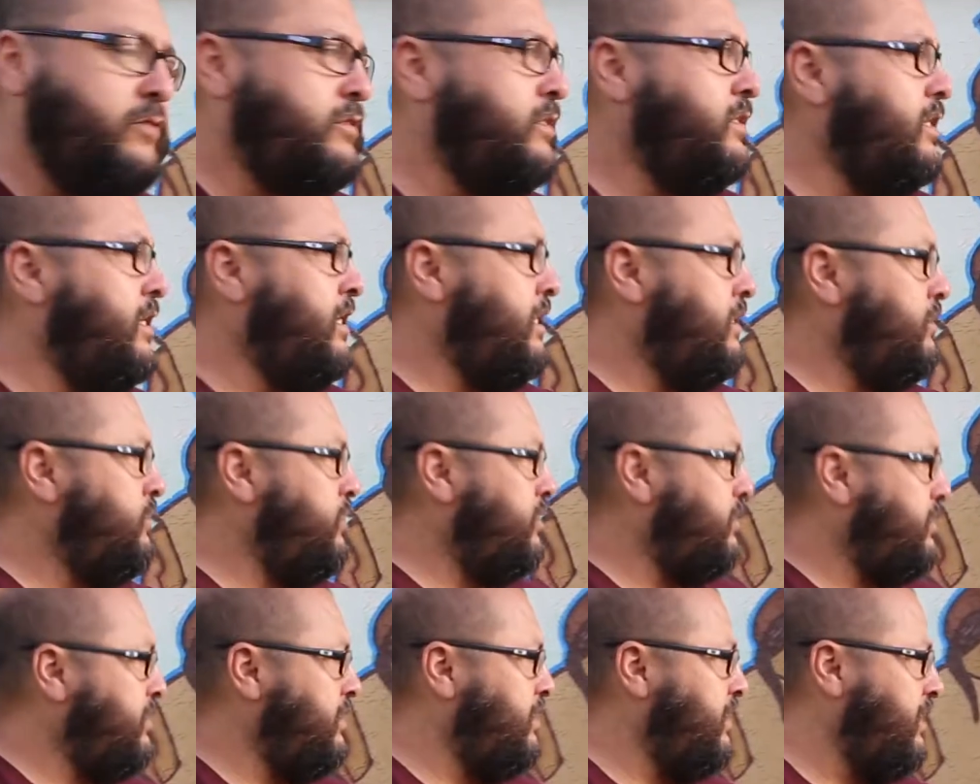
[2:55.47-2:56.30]
is an
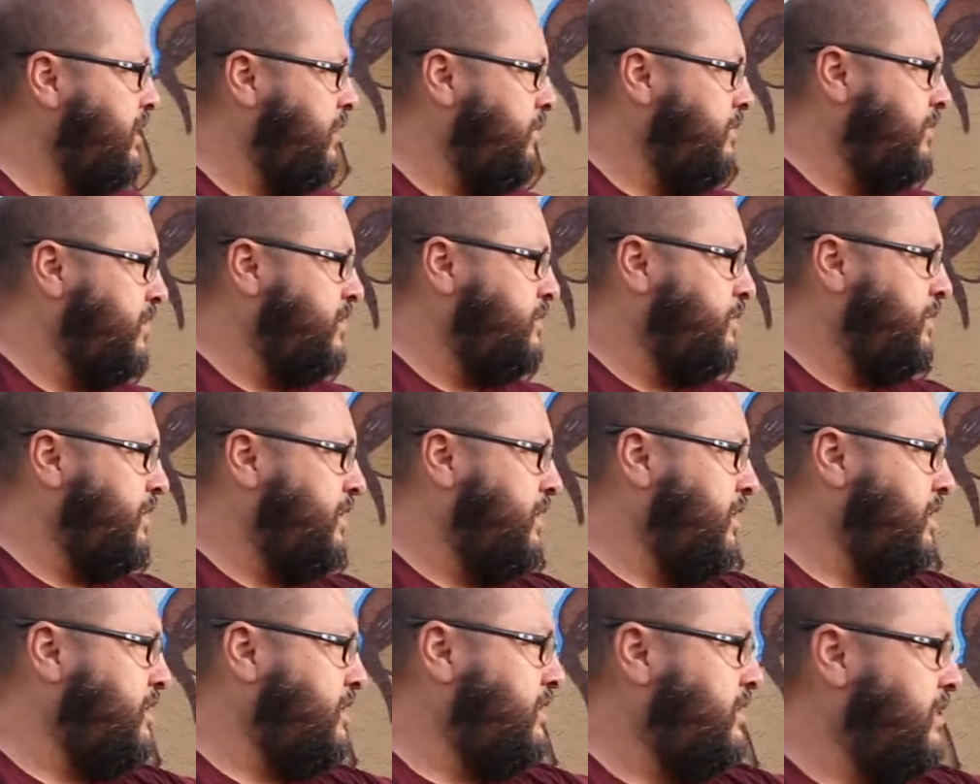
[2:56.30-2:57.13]
interesting image
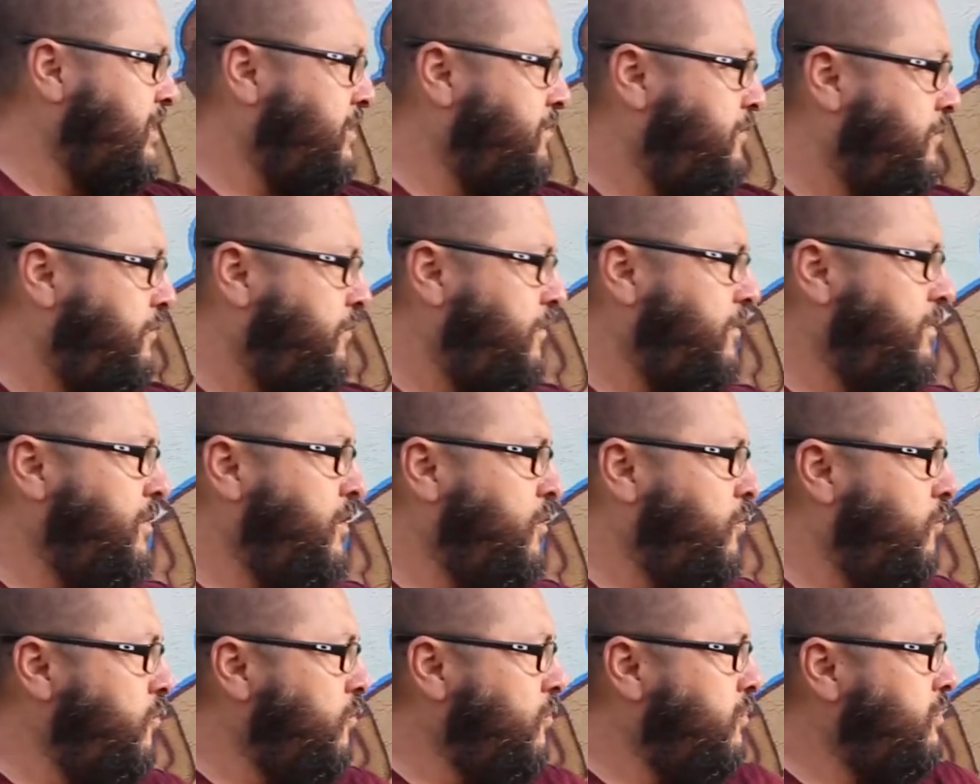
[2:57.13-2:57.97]
because then from the
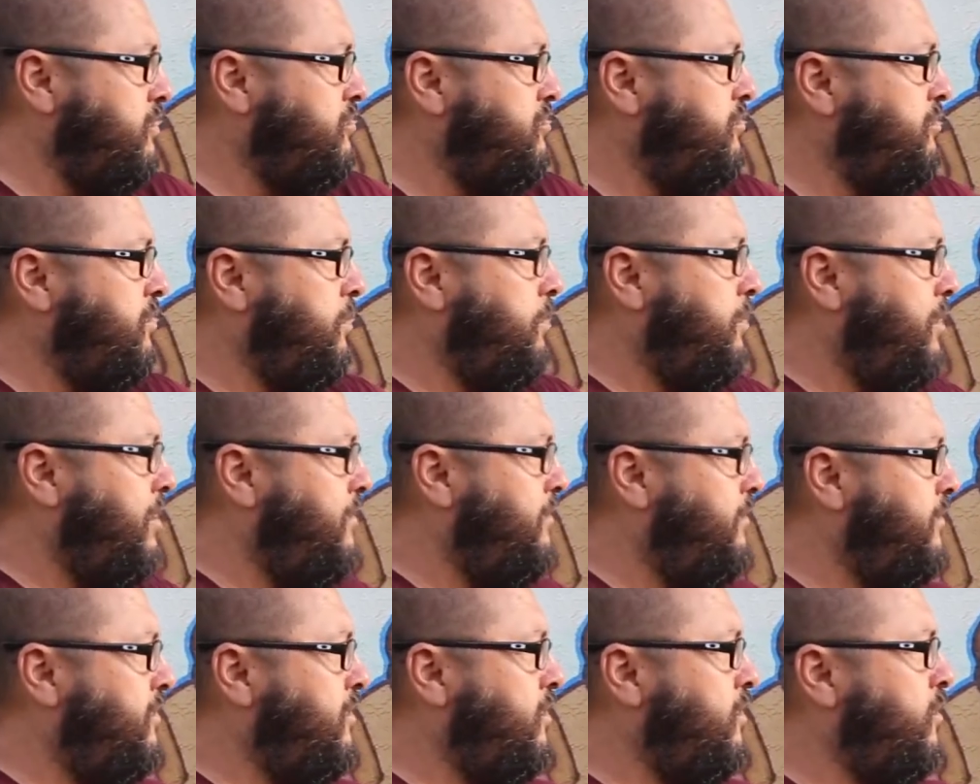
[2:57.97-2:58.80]
horns of the
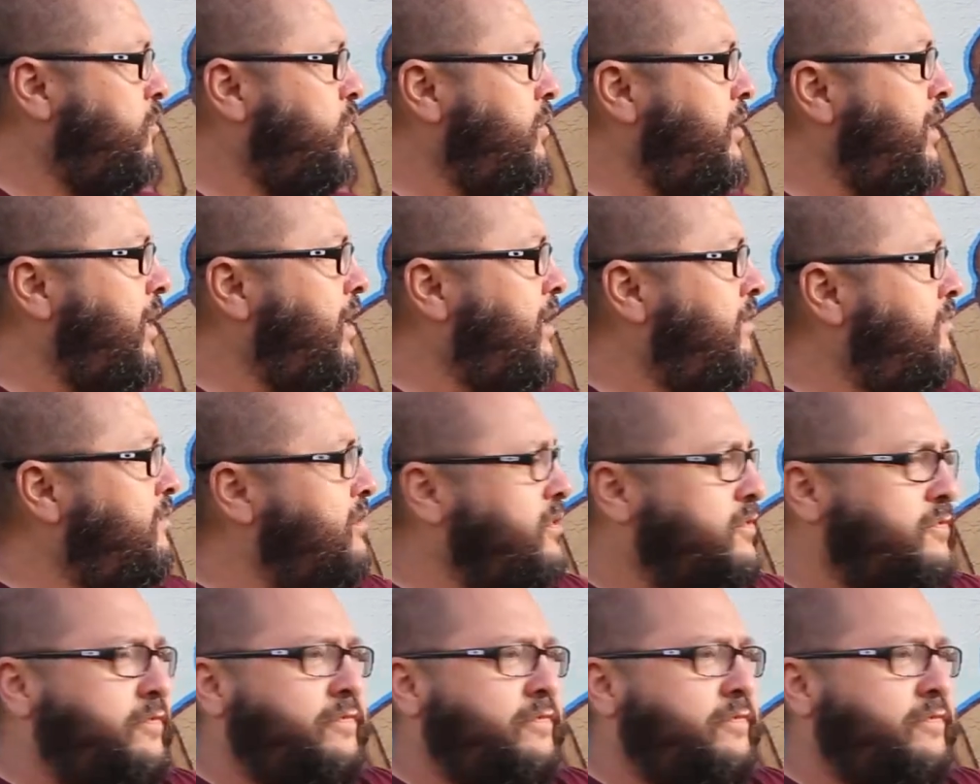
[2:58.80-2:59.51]
buffalo we have this